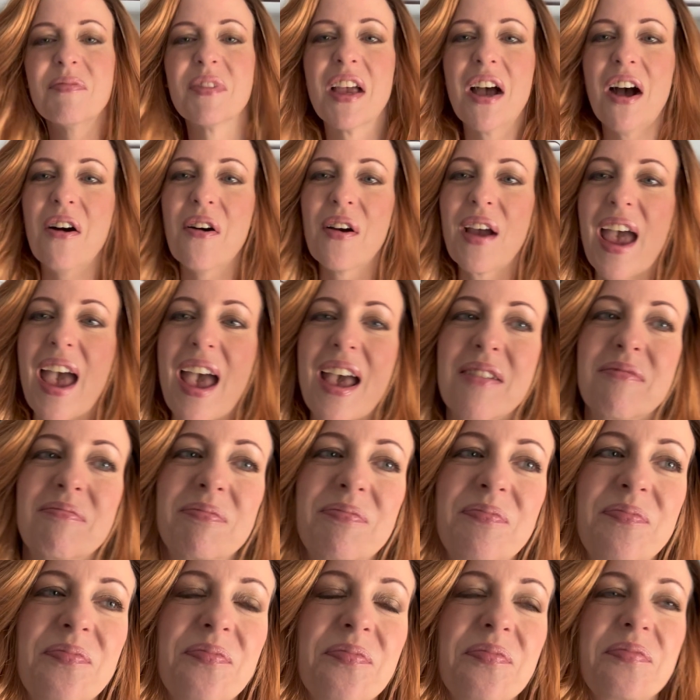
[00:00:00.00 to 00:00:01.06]
Okay.
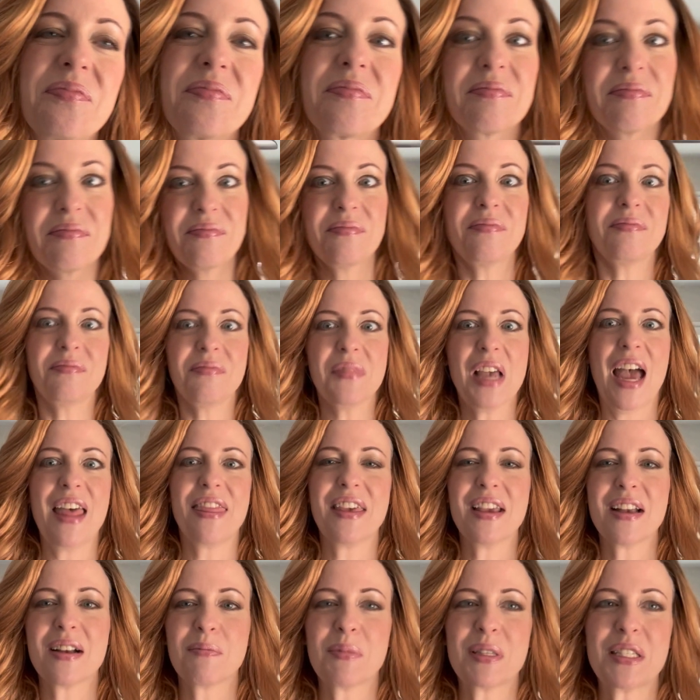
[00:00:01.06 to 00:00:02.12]
I
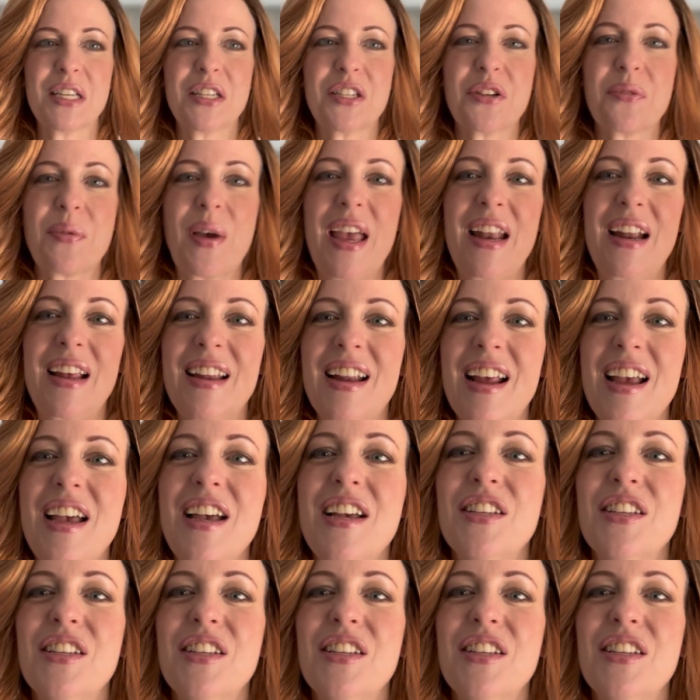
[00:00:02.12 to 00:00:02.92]
think I'm situated.